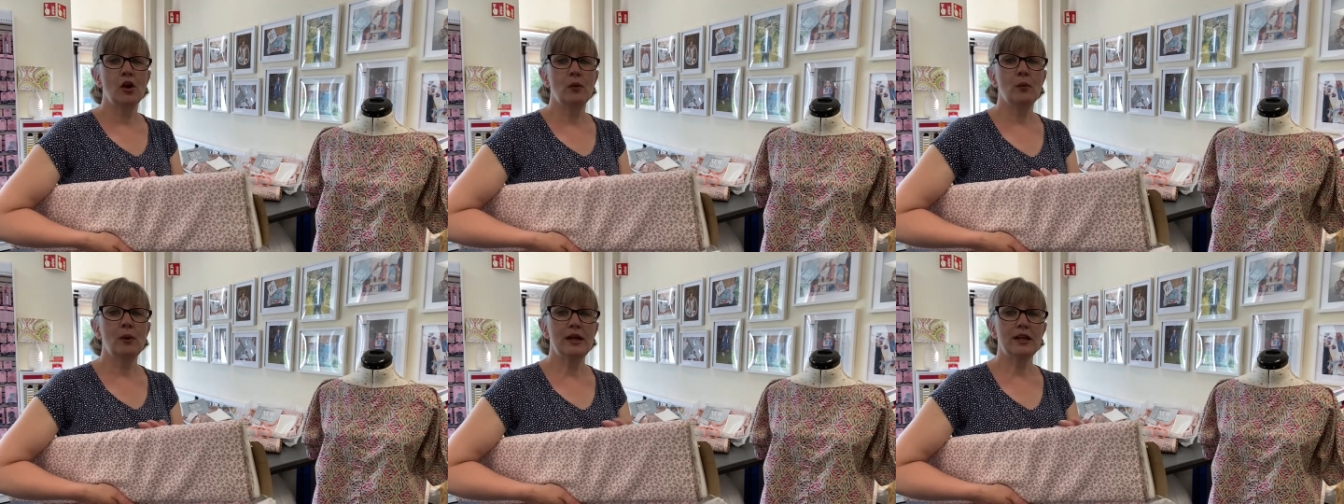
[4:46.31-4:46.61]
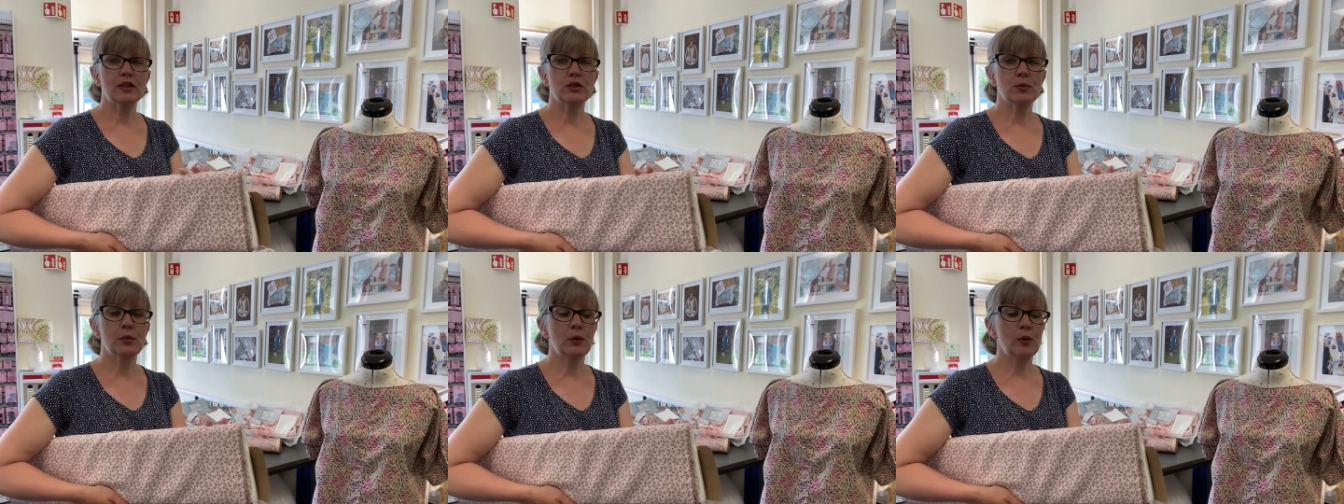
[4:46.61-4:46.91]

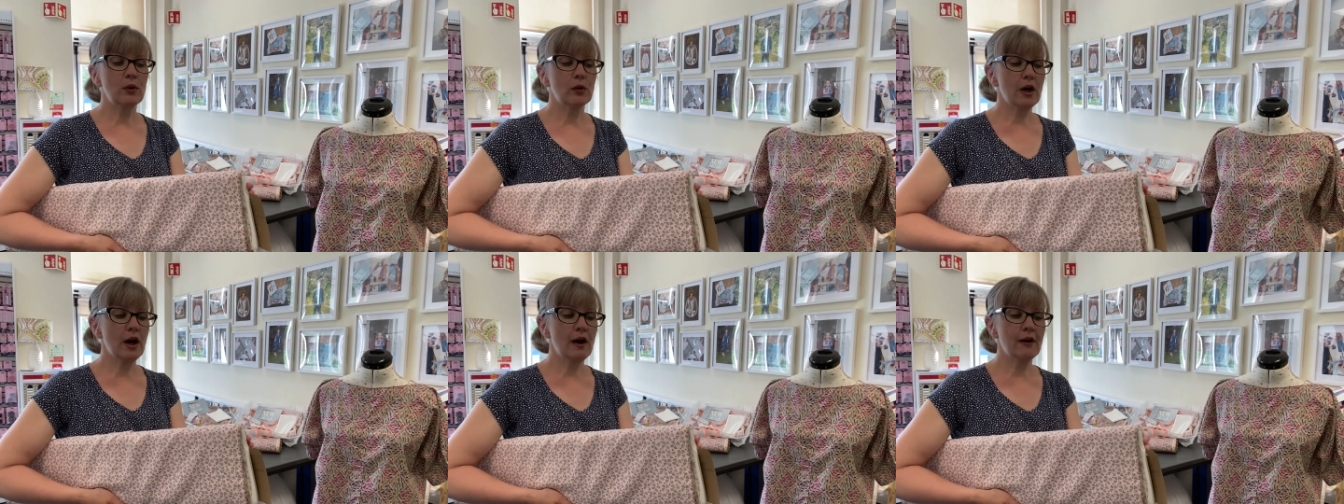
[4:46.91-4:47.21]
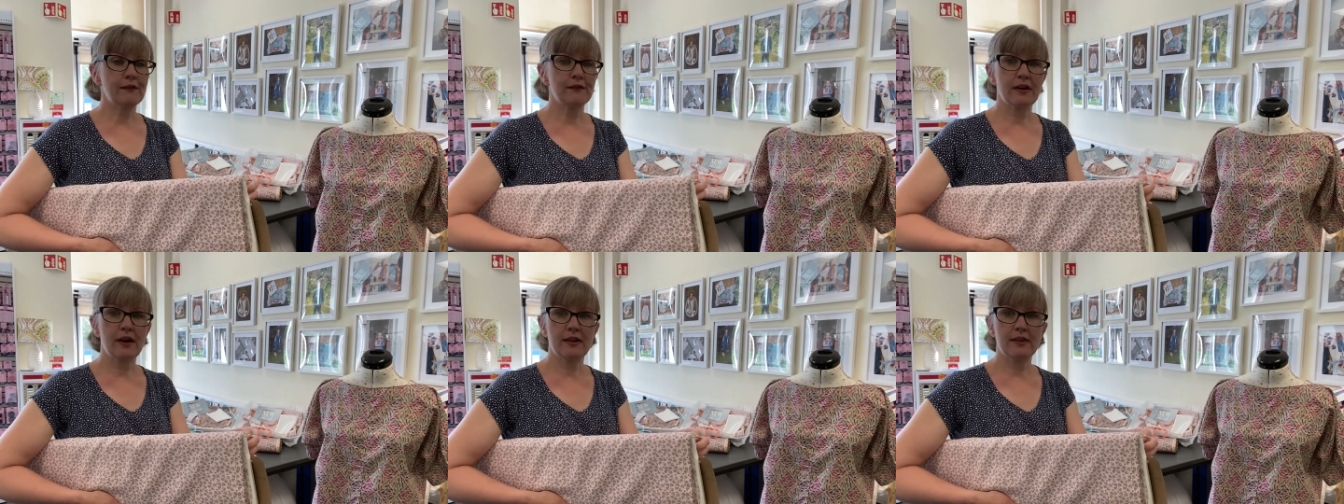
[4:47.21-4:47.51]
which will
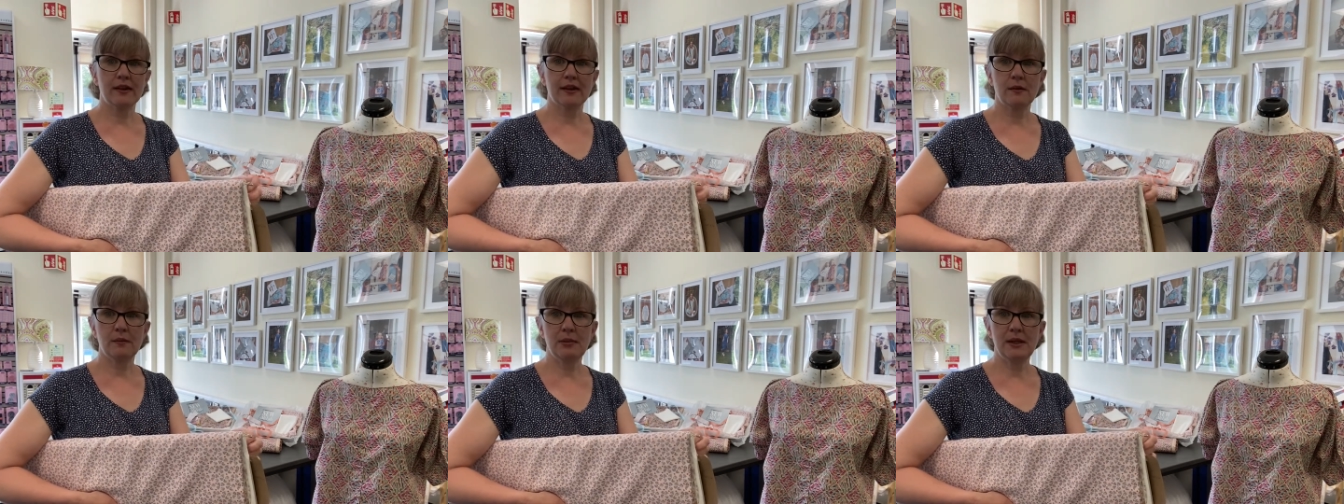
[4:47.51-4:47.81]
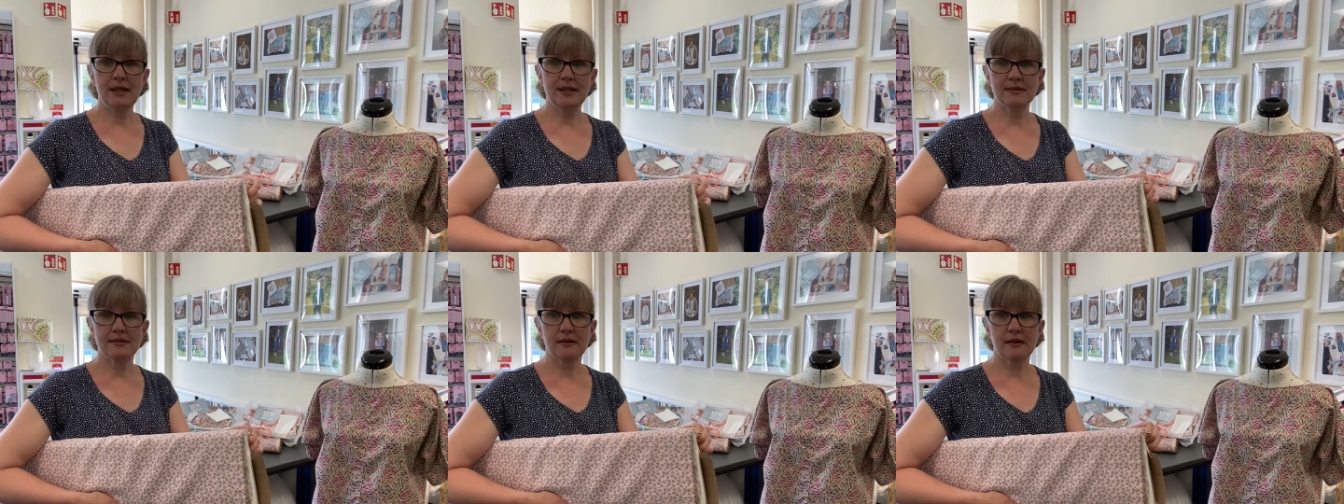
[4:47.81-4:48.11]
cover the
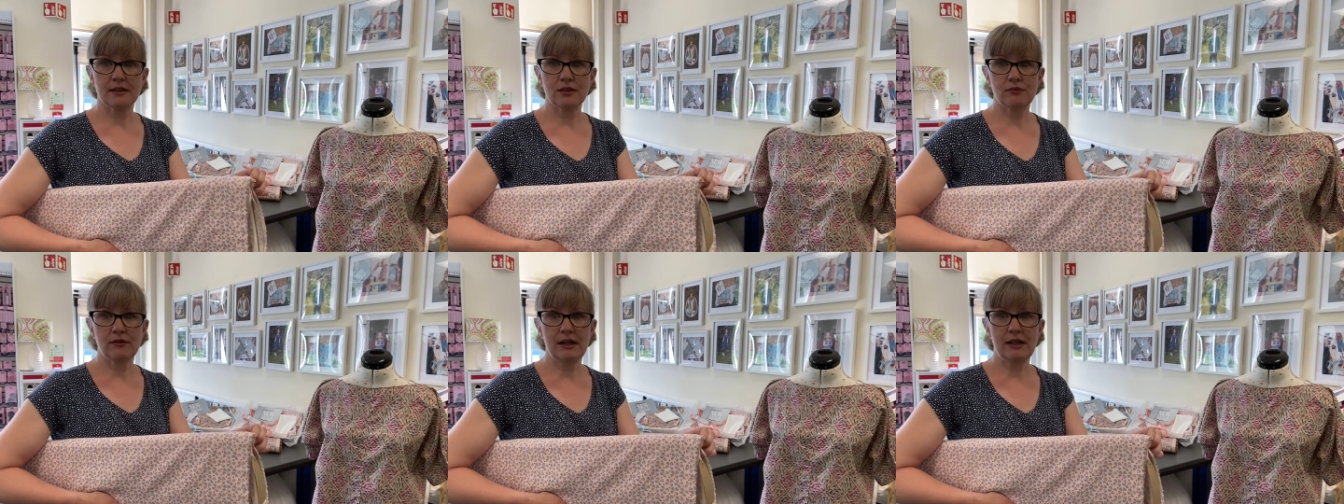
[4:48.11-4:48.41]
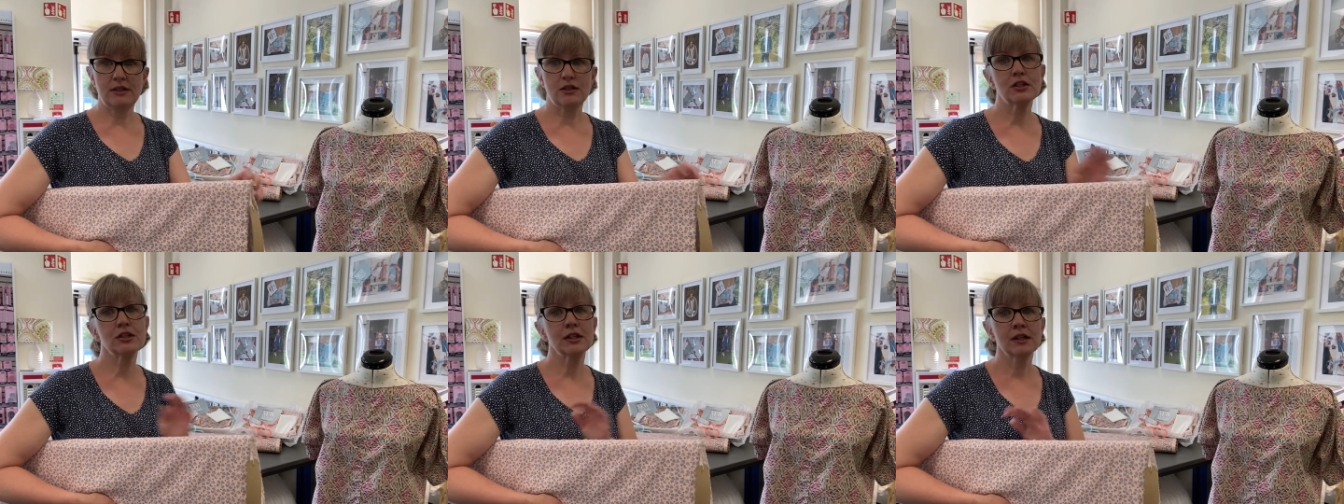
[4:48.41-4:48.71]
complete size
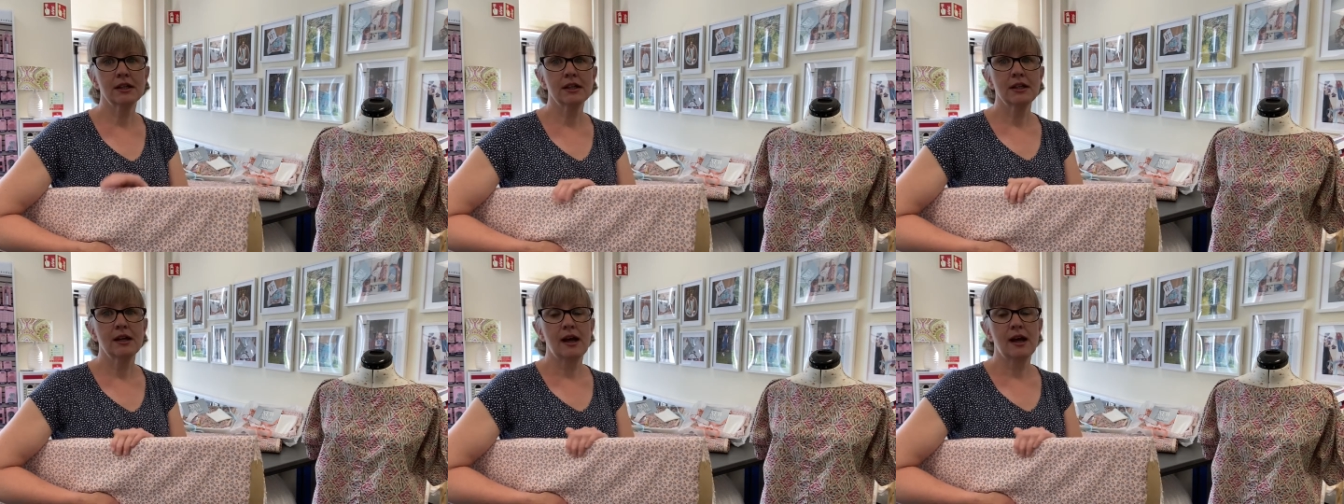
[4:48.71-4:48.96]
range,